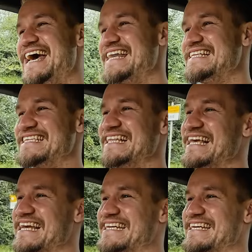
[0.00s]
Head into the
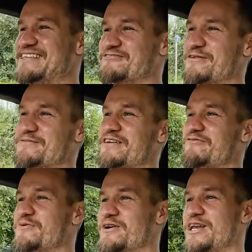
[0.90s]
link in the description
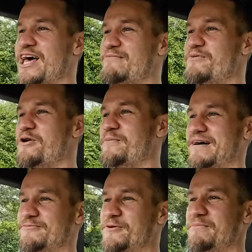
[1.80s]
if you want to learn more
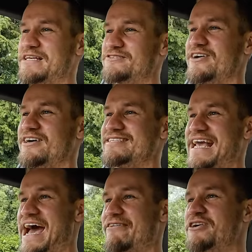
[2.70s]
about what
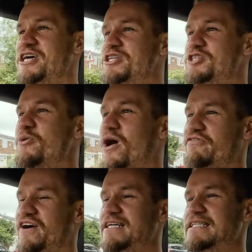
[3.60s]
Maserati have to
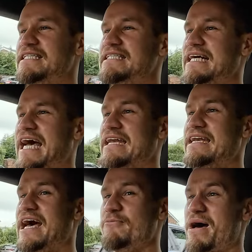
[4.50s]
offer,
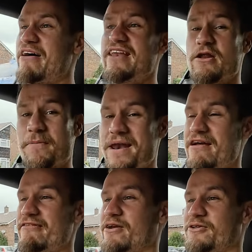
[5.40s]
and have a little
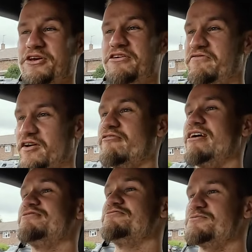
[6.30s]
play around on the
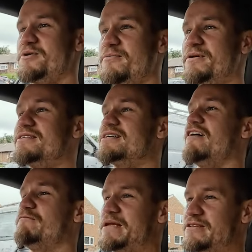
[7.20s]
configurator as well, because
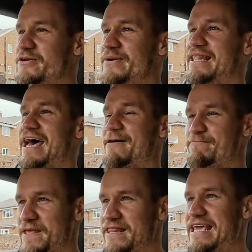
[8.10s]
I've been doing that.
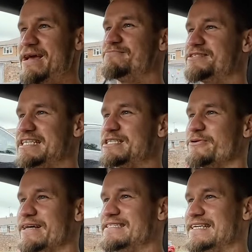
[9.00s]
And the
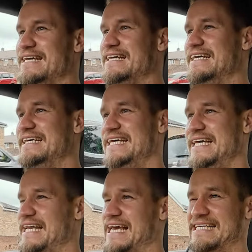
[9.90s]

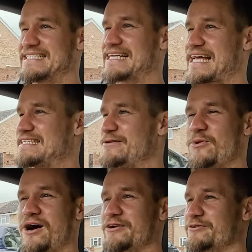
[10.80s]
MC20 in like a satin
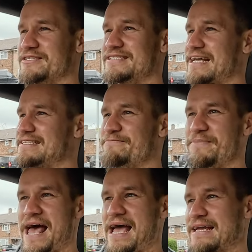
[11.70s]
white or a satin
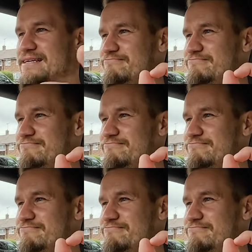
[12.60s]
black